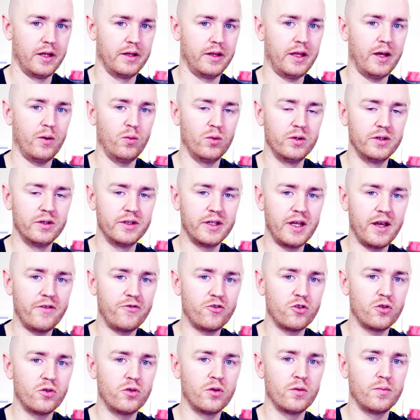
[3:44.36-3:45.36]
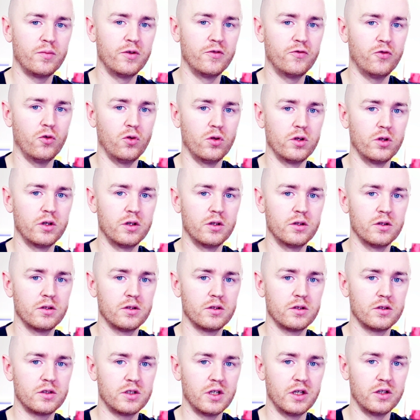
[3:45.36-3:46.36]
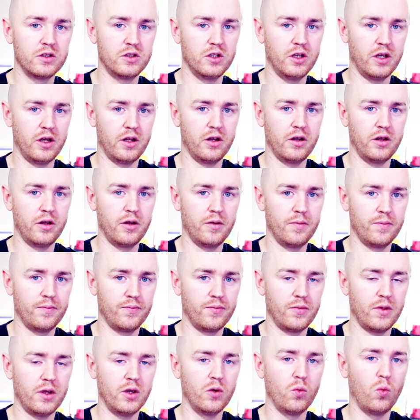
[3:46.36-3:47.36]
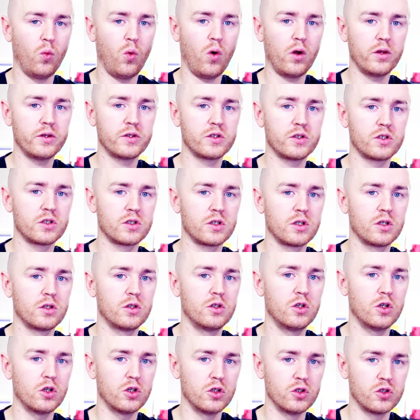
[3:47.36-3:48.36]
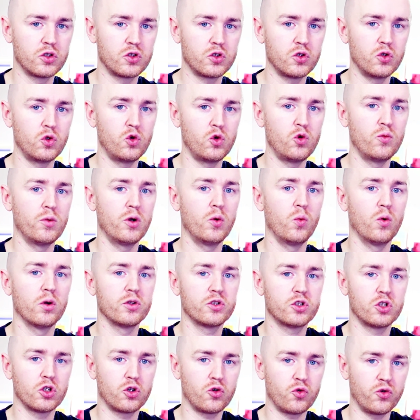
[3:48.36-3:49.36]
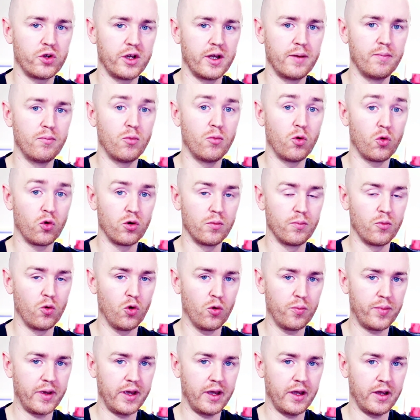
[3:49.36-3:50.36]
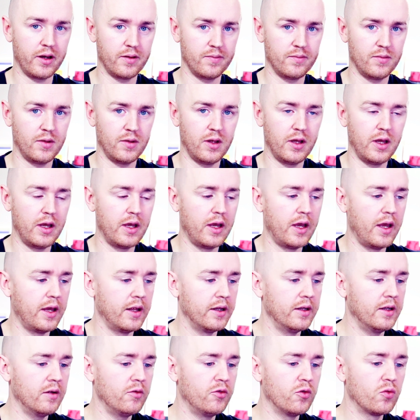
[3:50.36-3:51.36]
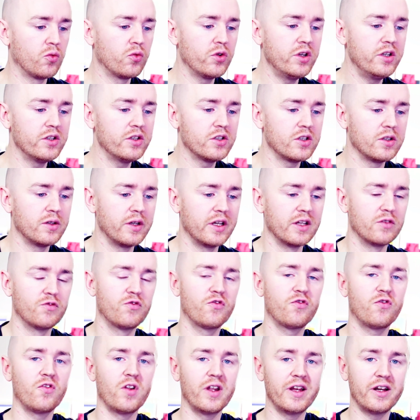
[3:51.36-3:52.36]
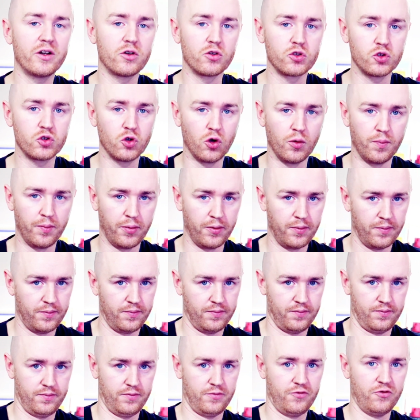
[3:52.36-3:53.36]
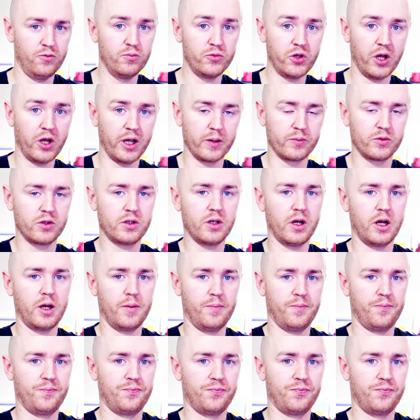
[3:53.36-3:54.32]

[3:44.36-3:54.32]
that will never be fully satiated. It wants to consume, it wants to create more and more pain. Now, the reason it flares up from time to time